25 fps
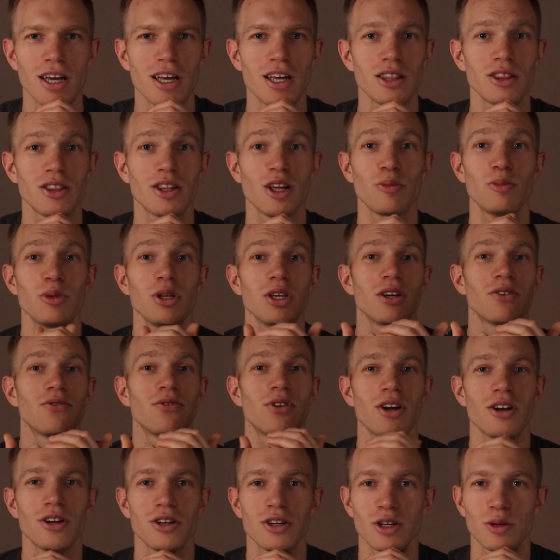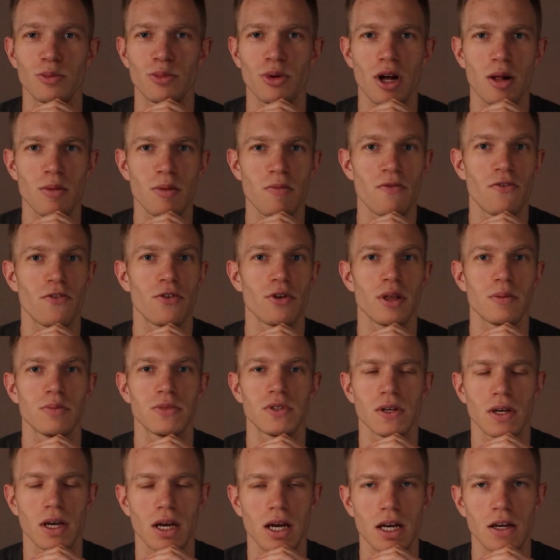that'll be a very good problem for them
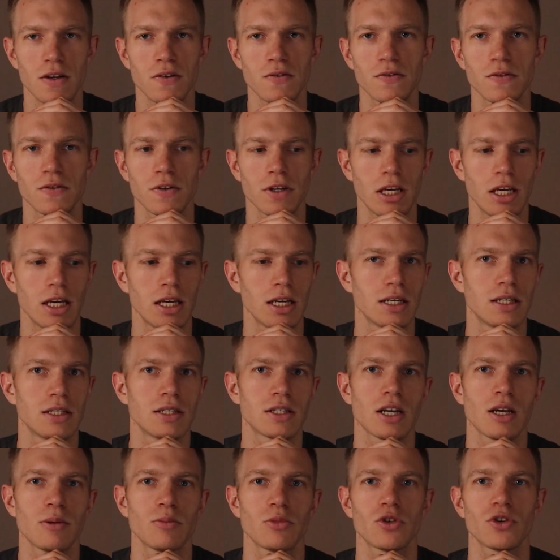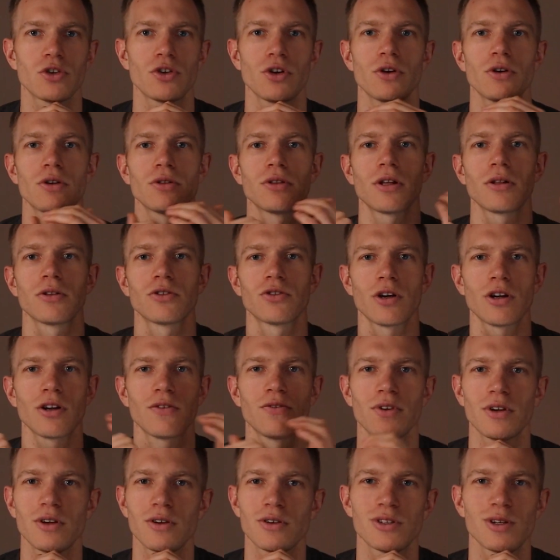to have. And I'm sure they'll try to
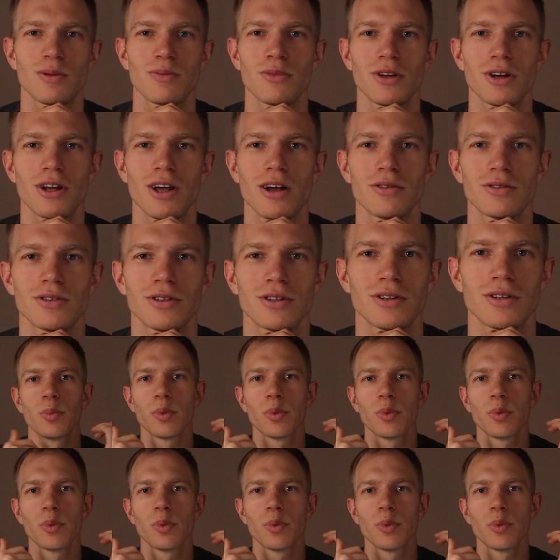figure something out.